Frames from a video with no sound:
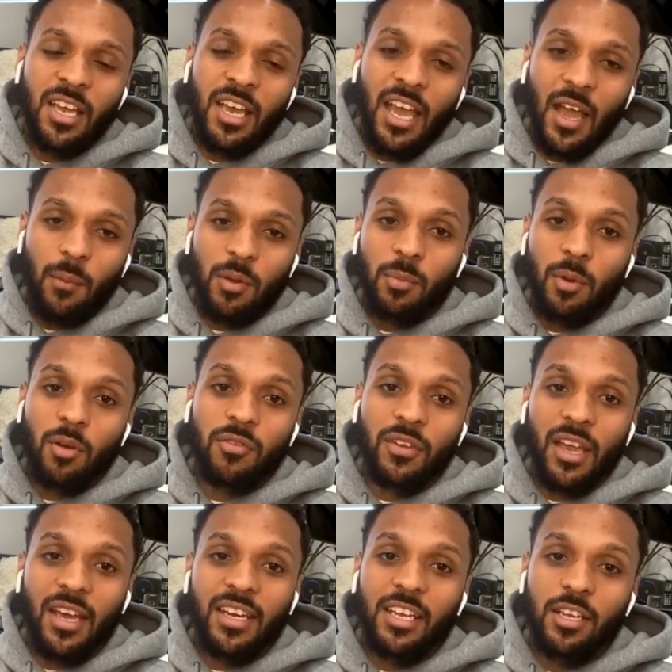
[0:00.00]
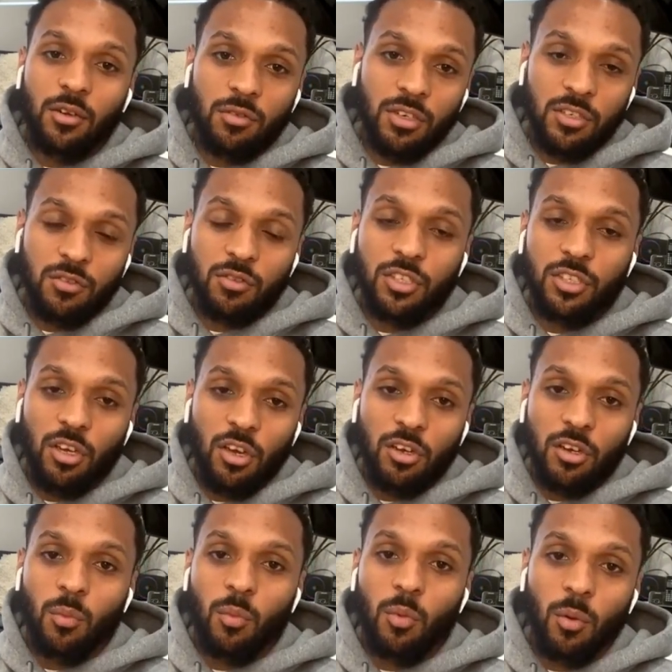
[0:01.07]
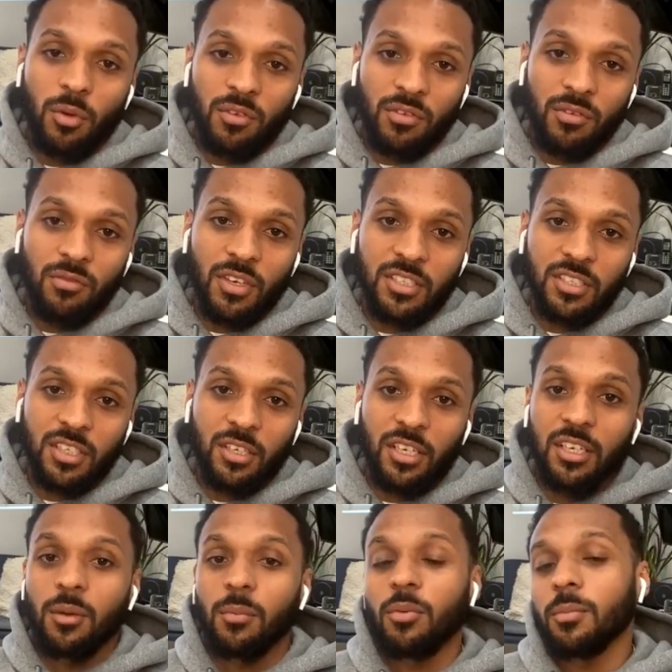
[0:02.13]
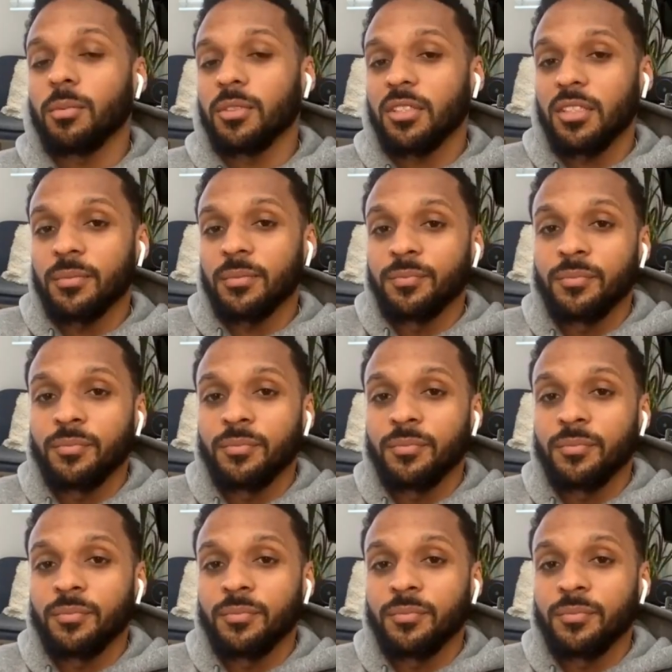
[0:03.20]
and we both get an increased return on what we've invested in the property.